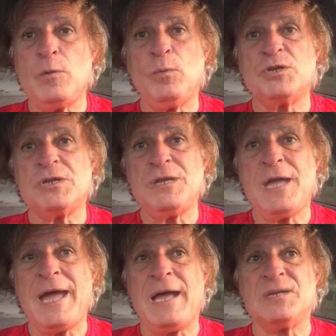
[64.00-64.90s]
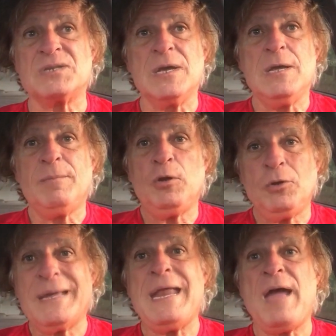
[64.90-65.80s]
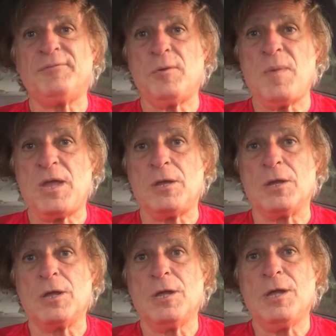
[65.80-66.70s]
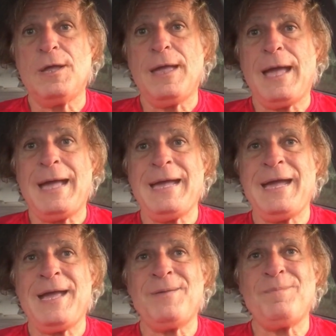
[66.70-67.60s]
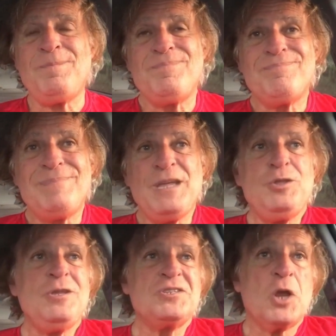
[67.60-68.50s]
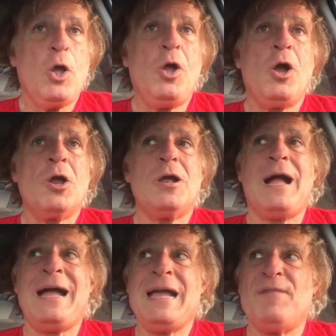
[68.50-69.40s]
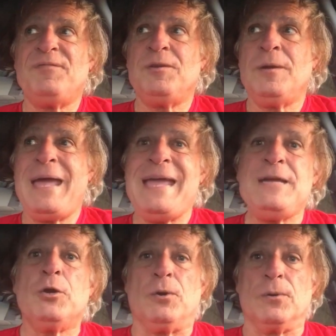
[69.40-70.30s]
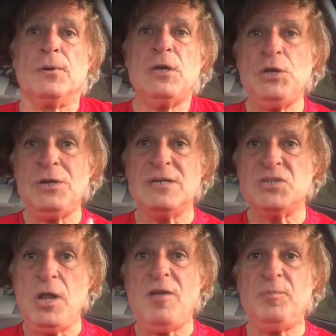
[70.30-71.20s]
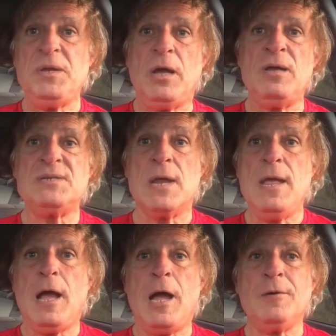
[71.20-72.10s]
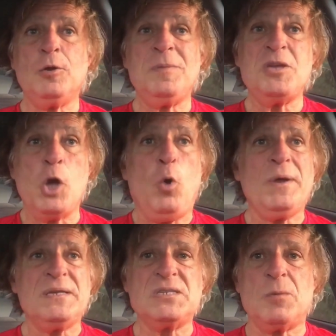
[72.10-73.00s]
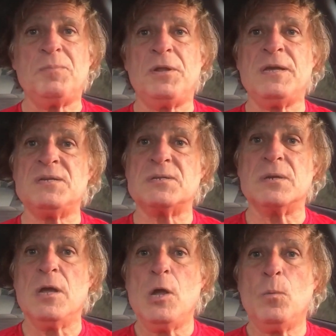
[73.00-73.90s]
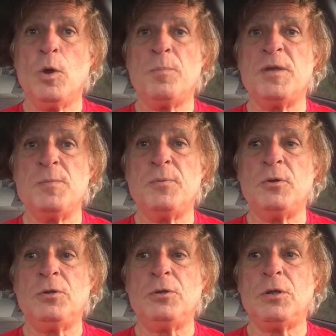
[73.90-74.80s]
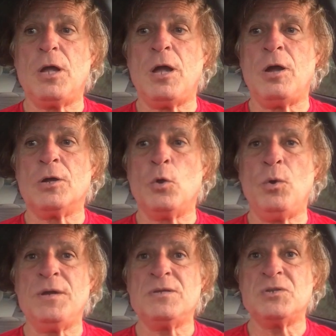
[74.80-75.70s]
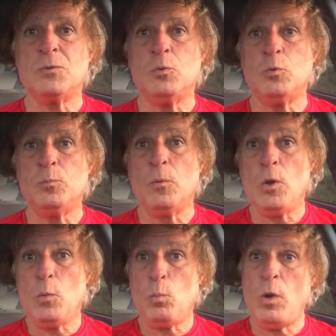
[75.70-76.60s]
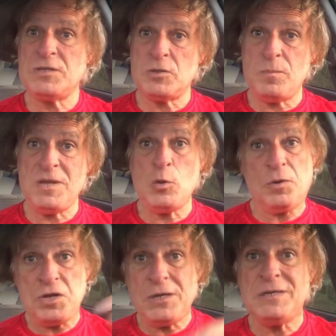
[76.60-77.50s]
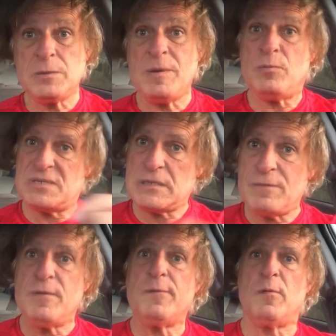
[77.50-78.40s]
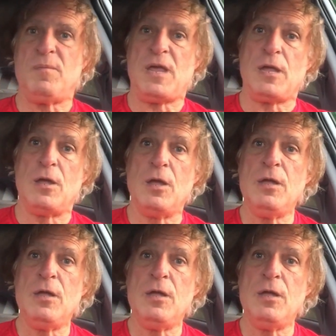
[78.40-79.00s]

in which He has been looking after me. And in this car, I have to anchor in His love because I'm going to be going someplace where people are going to want to be or needing to be receiving from me